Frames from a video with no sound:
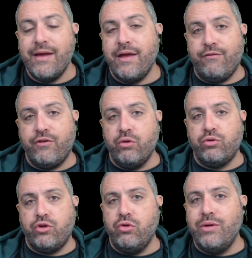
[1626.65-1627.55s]
If you
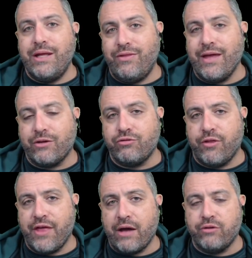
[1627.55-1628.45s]
do need the extra
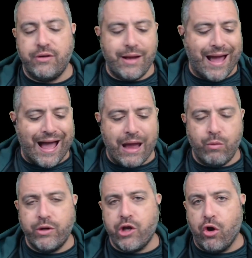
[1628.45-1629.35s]
1,000, I
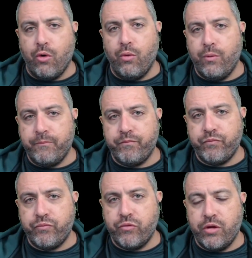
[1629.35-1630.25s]
would go,
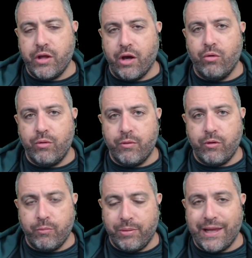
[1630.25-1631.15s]

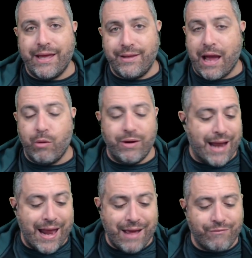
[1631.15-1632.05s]
I would
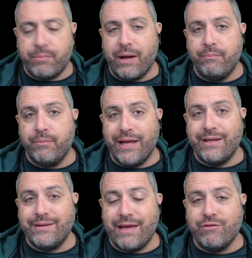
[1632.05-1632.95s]
not have a problem
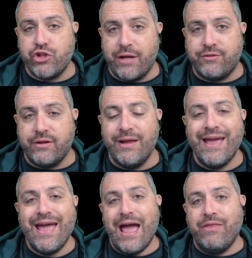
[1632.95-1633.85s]
playing David Johnson
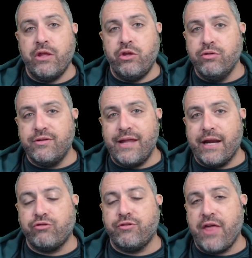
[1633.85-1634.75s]
and then using that
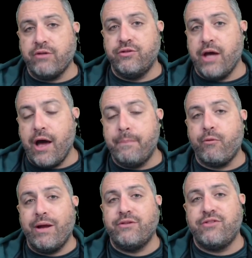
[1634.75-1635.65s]
extra 1,000 to
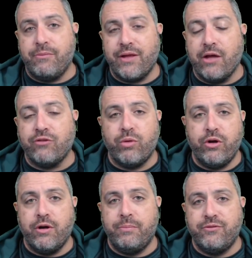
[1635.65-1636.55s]
upgrade something else where
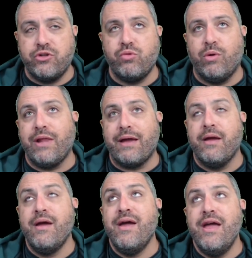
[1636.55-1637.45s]
you're in a position where, like,
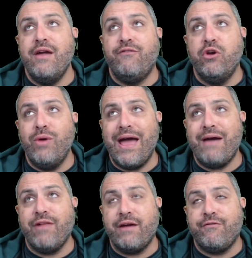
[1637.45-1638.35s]
if you
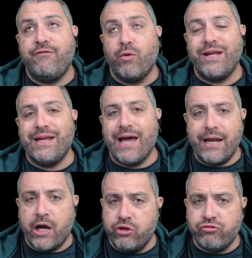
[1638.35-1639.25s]
have like
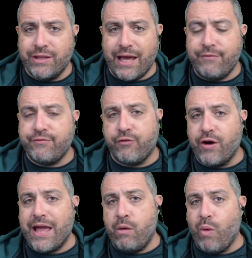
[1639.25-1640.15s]
4,900 left for
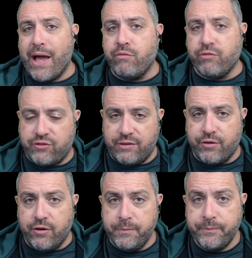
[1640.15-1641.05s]
a wide
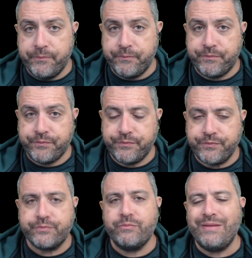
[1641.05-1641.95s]
receiver
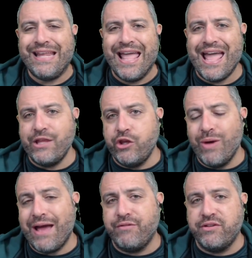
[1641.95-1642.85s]
and you
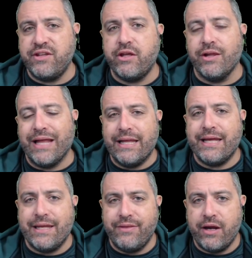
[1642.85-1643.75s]
have Ezekiel
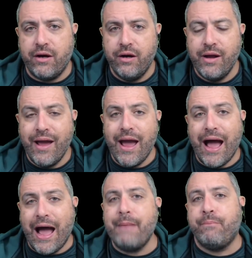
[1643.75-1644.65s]
Elliott in there,
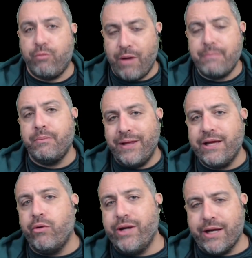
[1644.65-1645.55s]
I'm probably
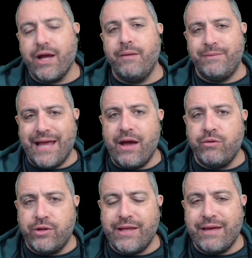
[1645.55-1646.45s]
going to come
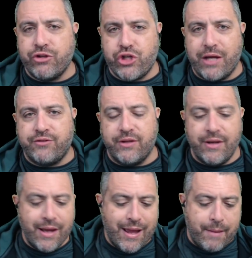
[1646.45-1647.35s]
down to David Johnson
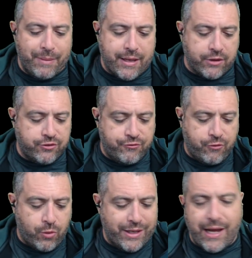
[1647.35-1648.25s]
because
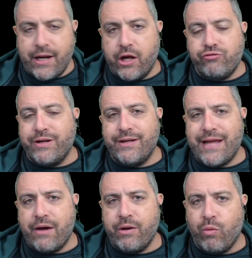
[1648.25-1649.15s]
4,900 and
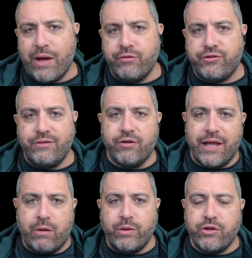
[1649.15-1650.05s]
down at wide receiver,
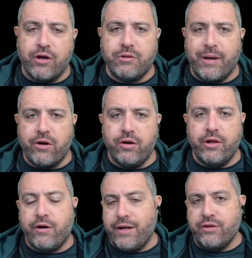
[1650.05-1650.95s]
like we talked about
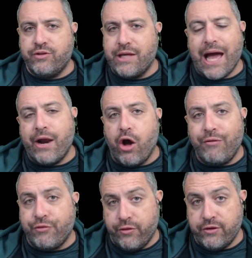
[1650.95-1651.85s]
earlier, is god
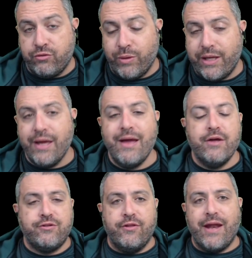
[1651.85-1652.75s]
awful this week,
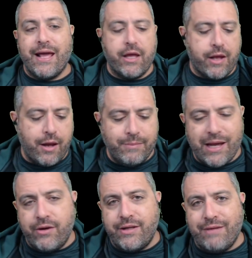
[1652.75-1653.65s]
so that I could come
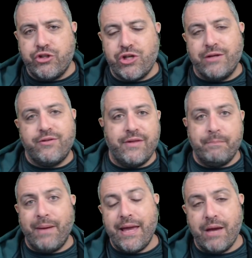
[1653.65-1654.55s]
down to David Johnson, then
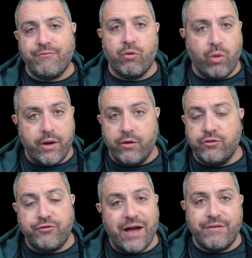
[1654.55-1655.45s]
pay up for one of those
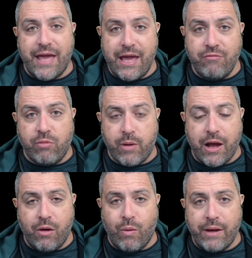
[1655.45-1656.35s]

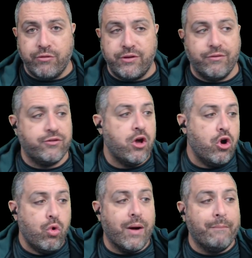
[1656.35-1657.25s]
5K wide receivers
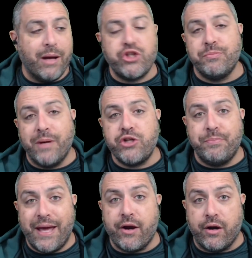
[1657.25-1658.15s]
who are much, much
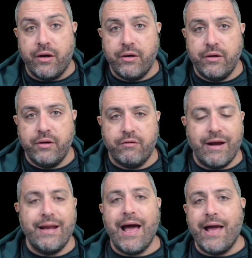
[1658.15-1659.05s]
better.
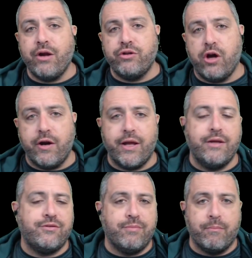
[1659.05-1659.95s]
Right? Higher
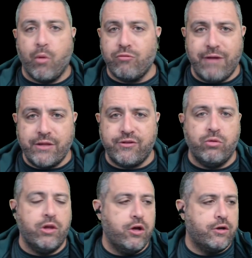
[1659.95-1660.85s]
targets, more red
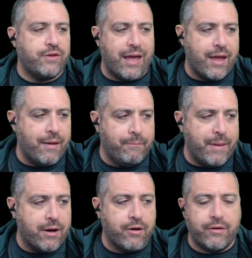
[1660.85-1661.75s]
zone looks,
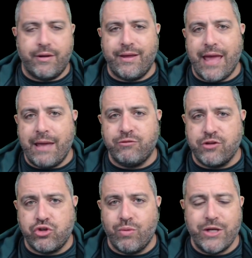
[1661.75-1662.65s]
better game
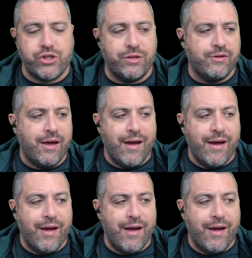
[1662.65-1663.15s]
situations.